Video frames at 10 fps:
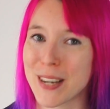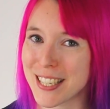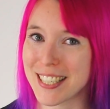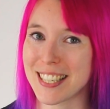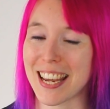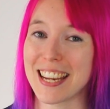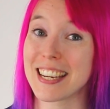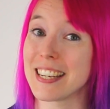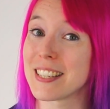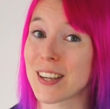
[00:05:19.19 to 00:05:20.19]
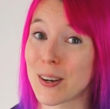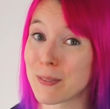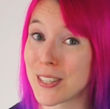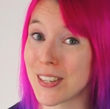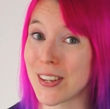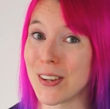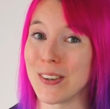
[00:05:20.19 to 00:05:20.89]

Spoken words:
much to take is up to you.